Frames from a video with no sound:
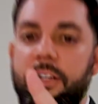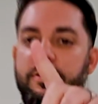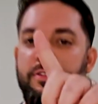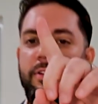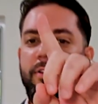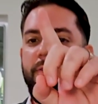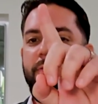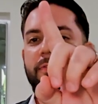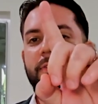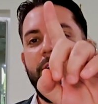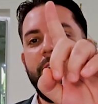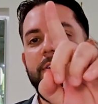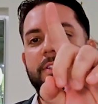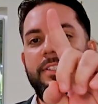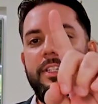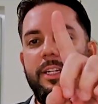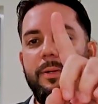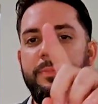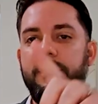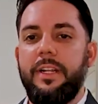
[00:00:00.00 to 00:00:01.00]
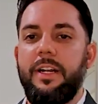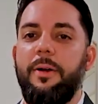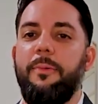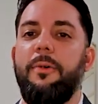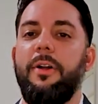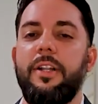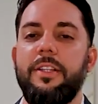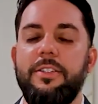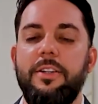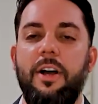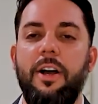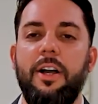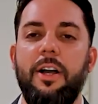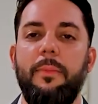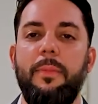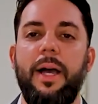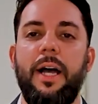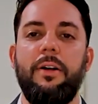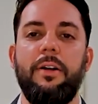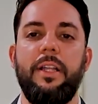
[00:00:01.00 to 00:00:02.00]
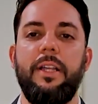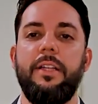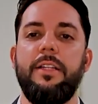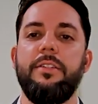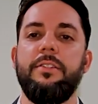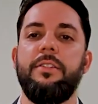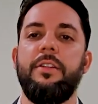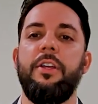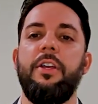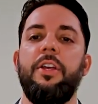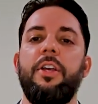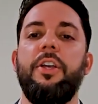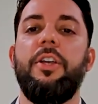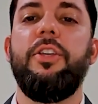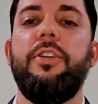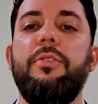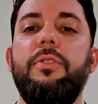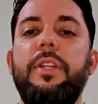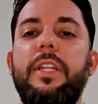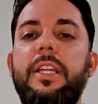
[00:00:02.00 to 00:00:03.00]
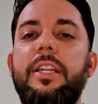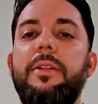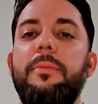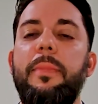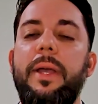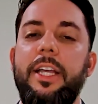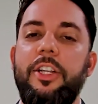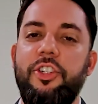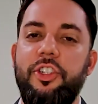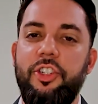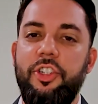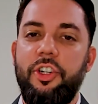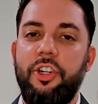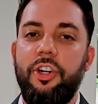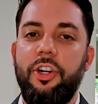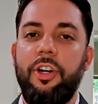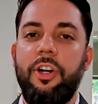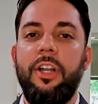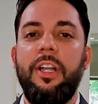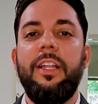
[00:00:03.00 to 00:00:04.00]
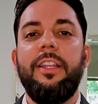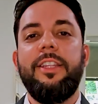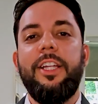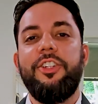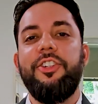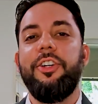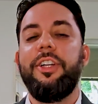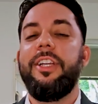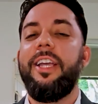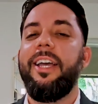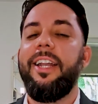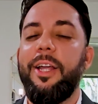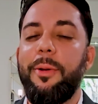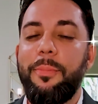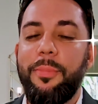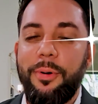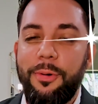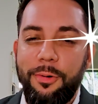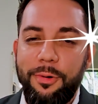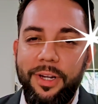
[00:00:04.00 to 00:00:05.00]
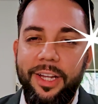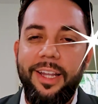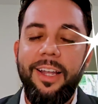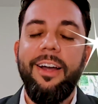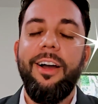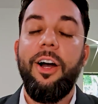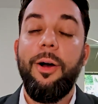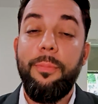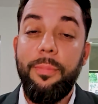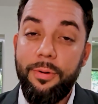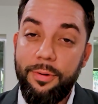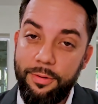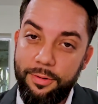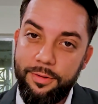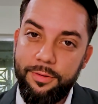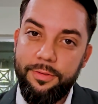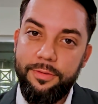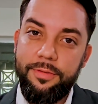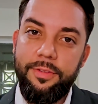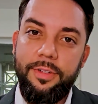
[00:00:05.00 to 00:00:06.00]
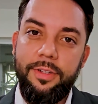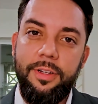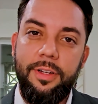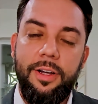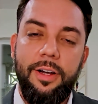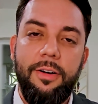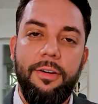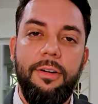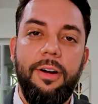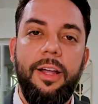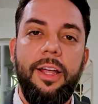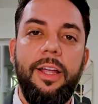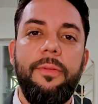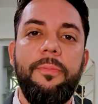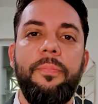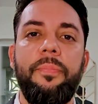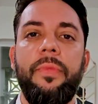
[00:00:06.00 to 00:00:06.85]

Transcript: So the first tip that I want to talk about is you need to make sure that you're getting pre-approved, all right?